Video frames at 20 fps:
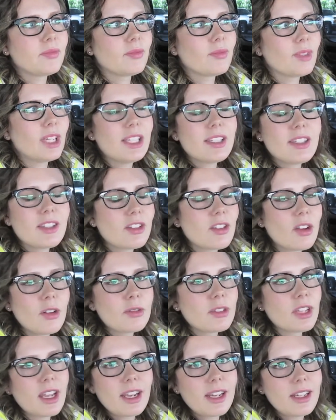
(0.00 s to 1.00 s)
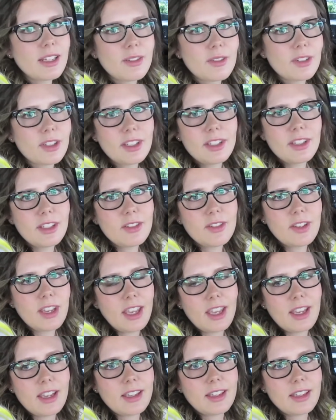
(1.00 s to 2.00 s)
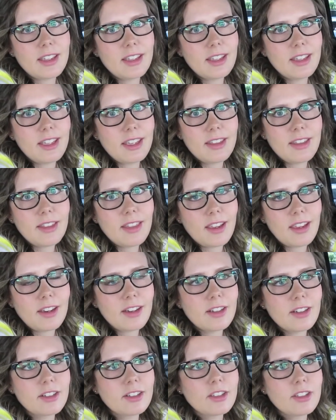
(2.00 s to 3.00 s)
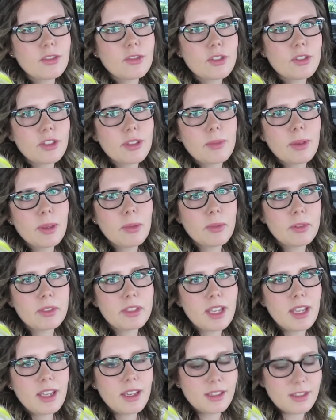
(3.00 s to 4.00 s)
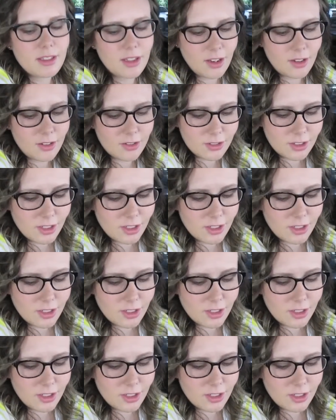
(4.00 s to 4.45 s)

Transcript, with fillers: it's so tiny really you can't eat there. Usually people take it to go.